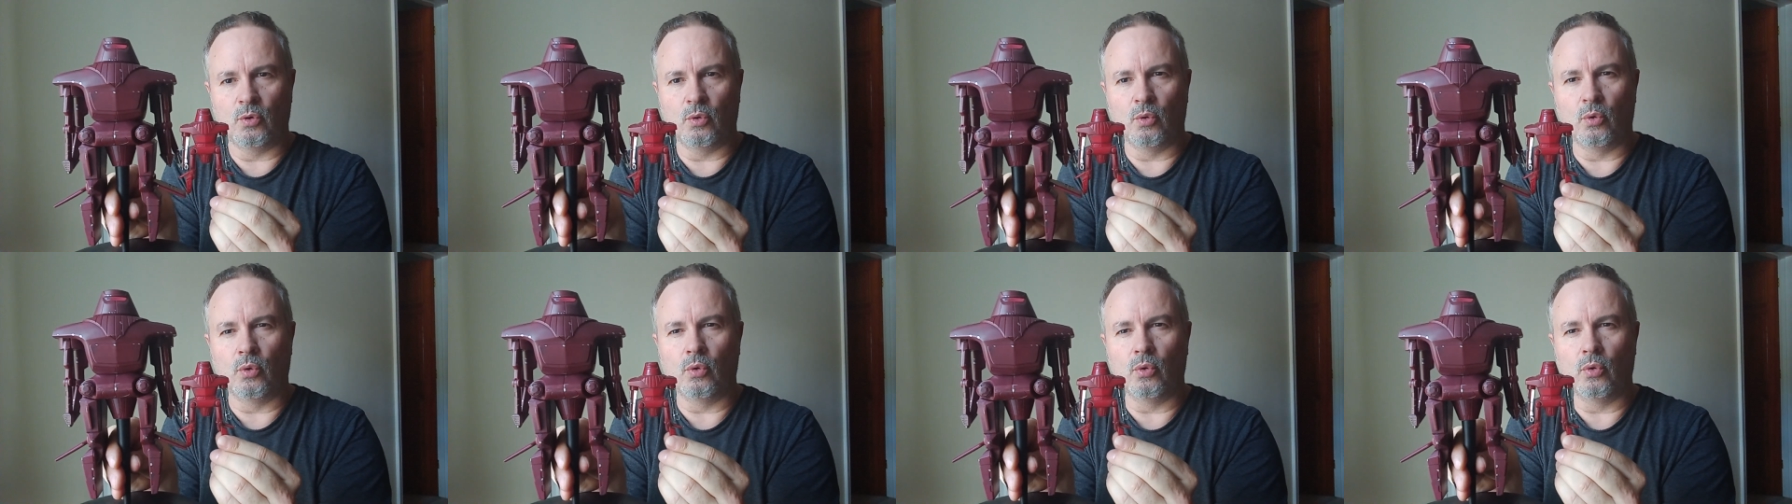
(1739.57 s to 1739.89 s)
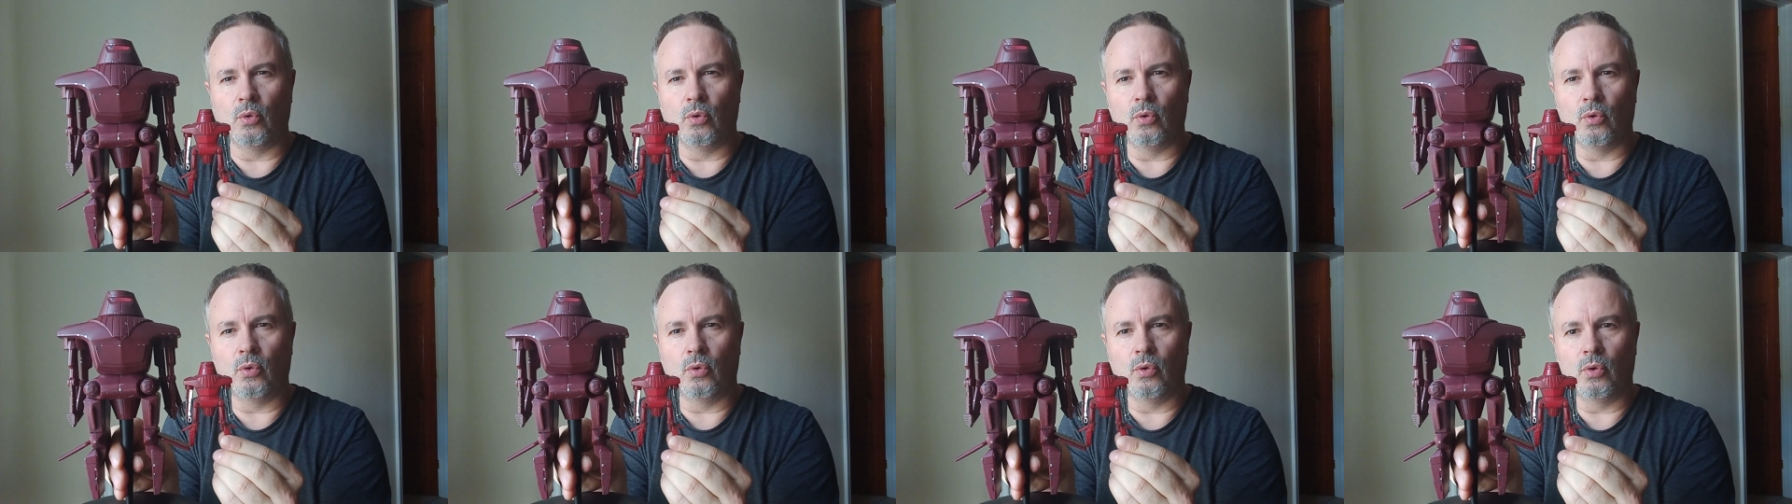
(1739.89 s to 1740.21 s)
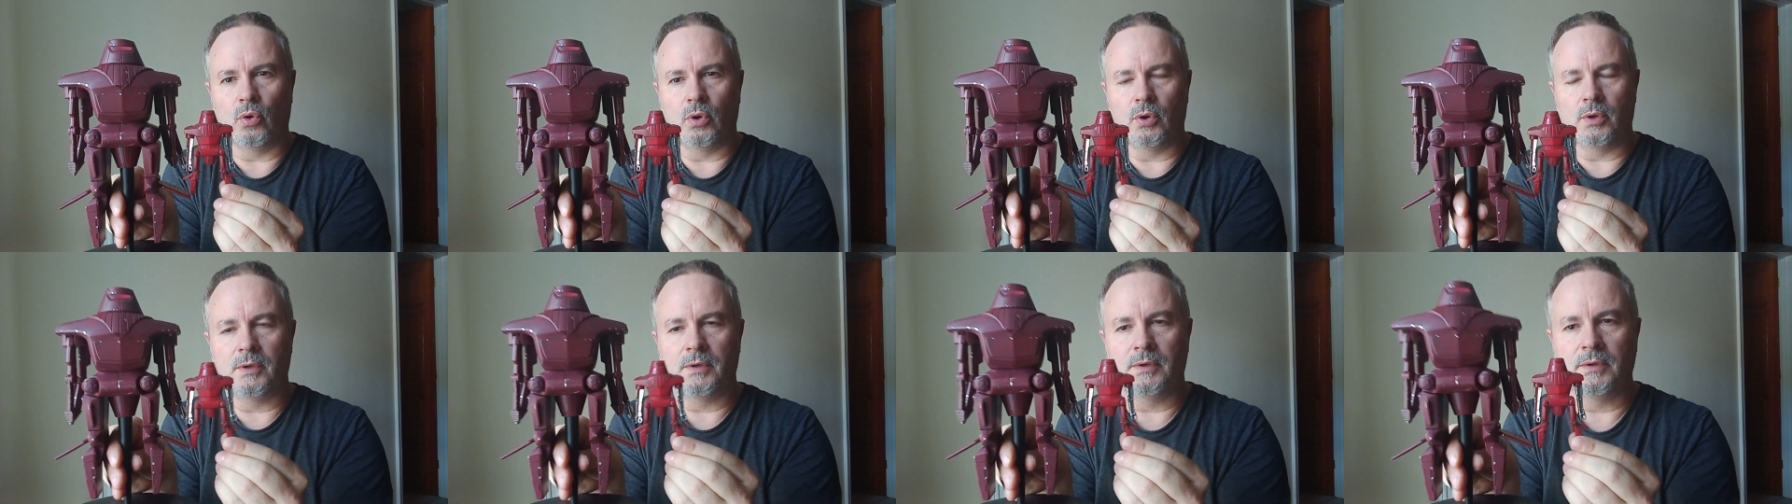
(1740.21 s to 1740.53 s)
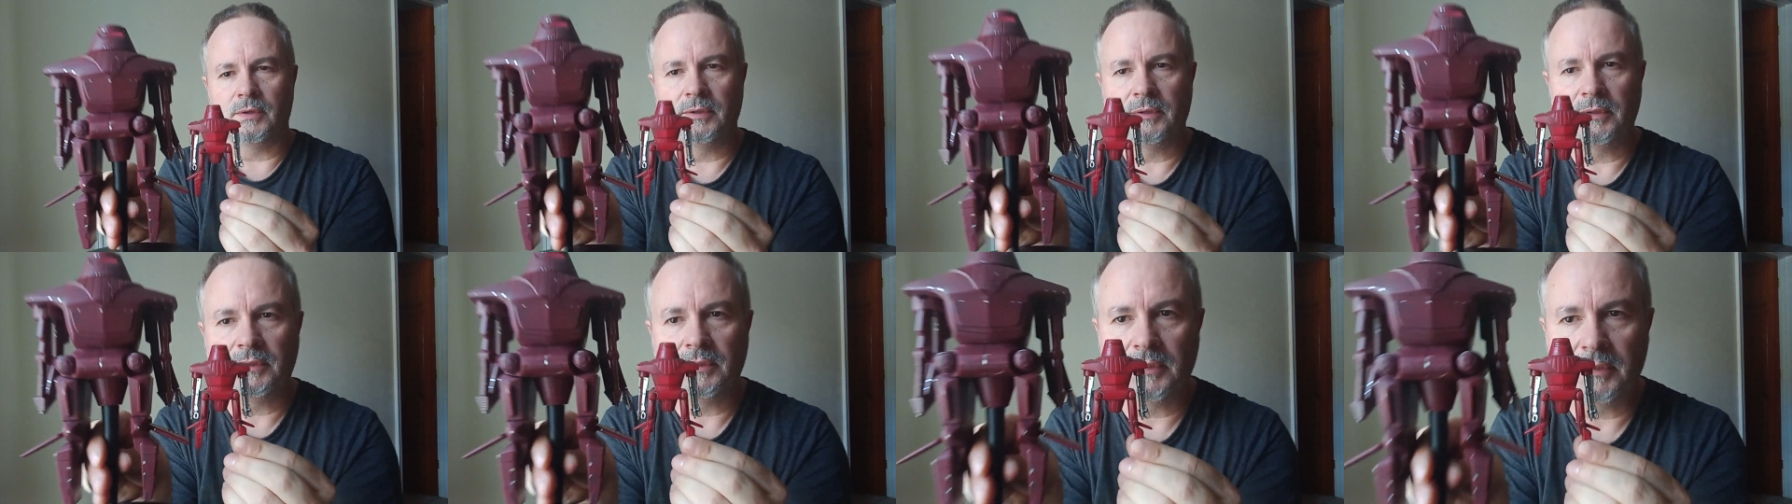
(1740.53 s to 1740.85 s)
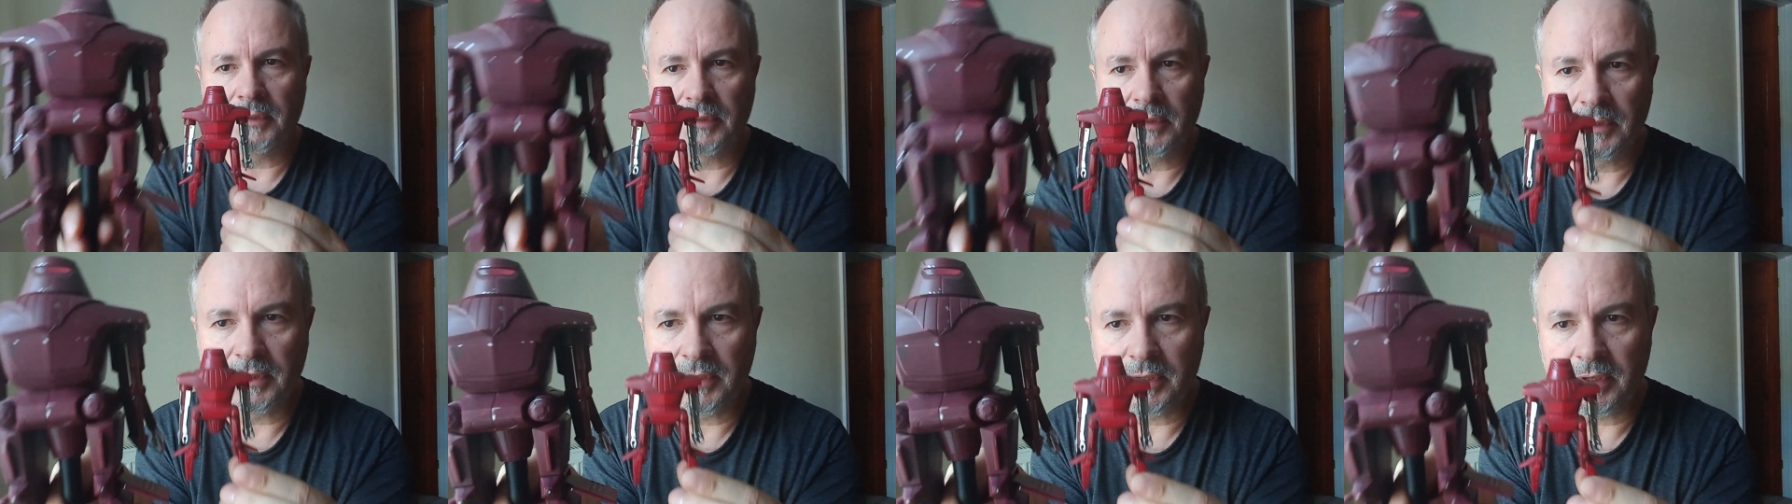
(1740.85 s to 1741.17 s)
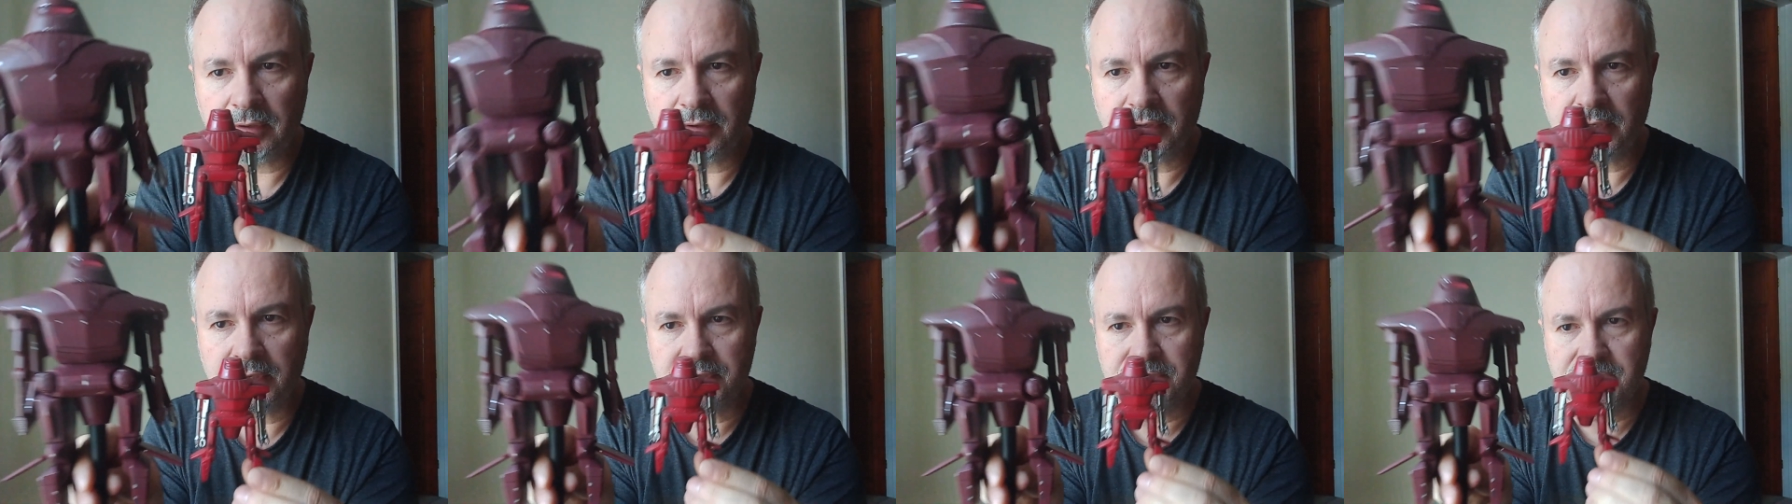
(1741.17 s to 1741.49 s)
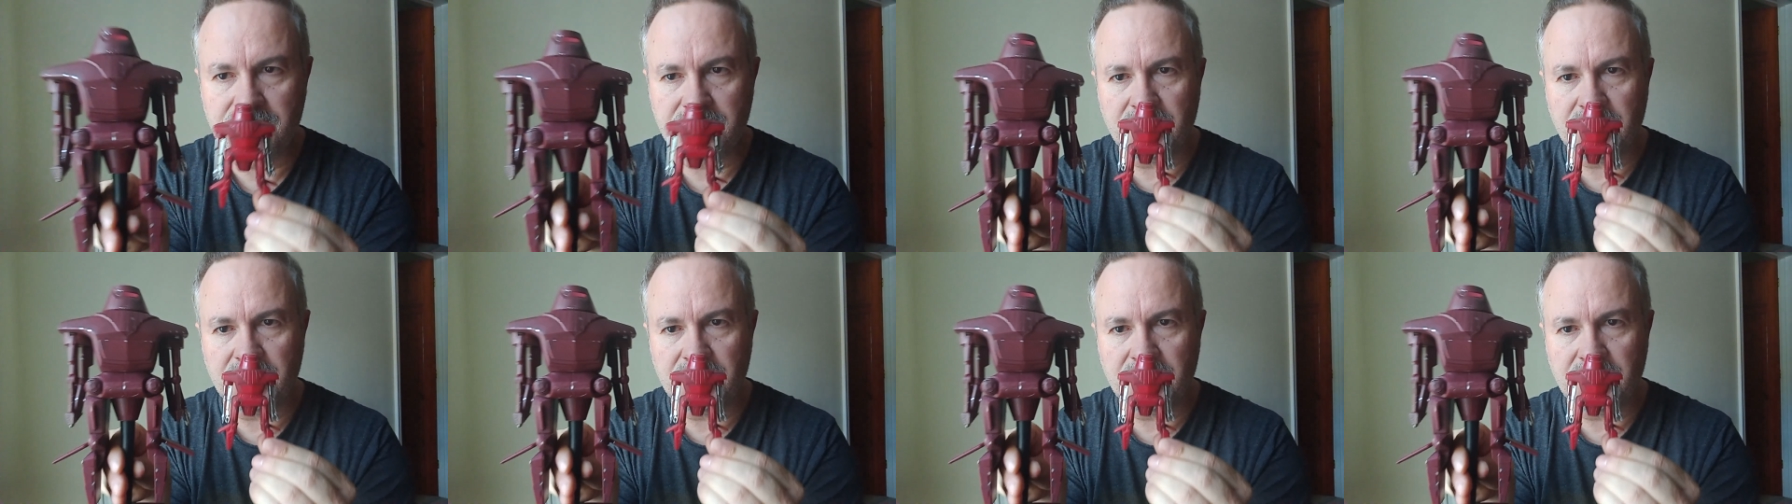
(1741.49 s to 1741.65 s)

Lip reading: oh, how nice are